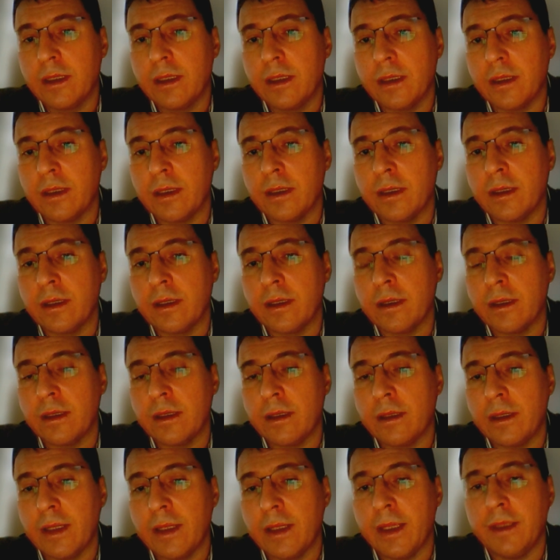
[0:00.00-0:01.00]

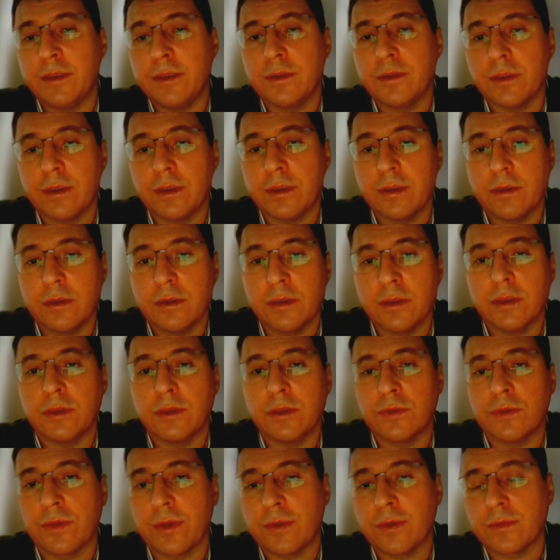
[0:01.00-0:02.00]
later in
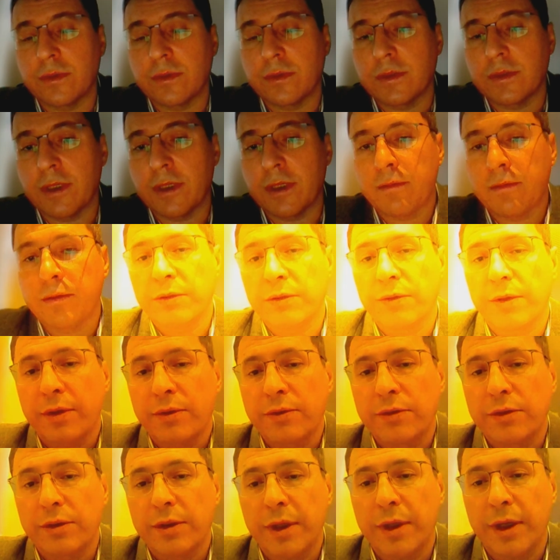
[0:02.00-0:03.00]
2007,
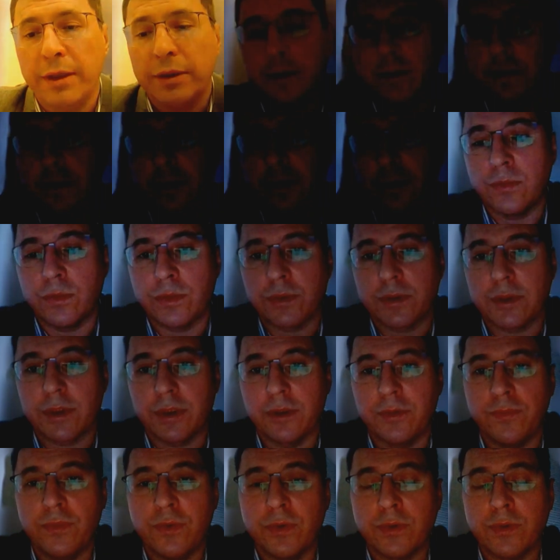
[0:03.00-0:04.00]
2008, it was
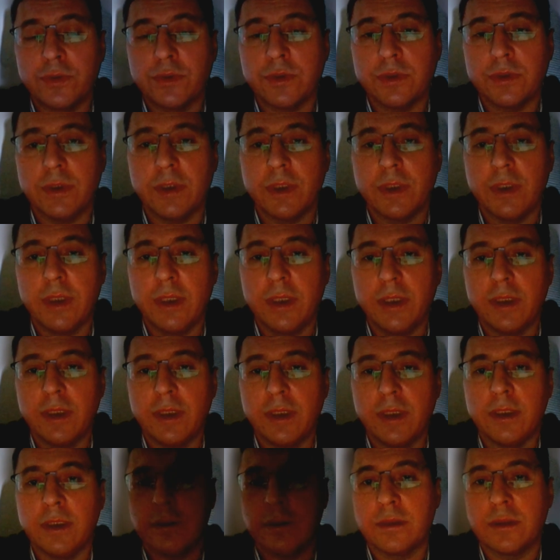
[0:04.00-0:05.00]
converted
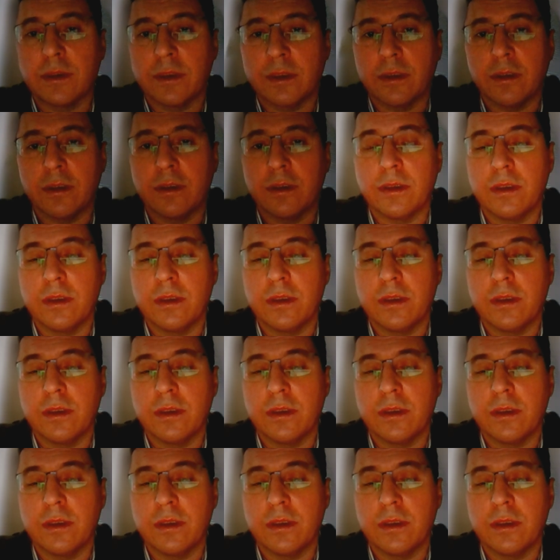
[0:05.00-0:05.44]
into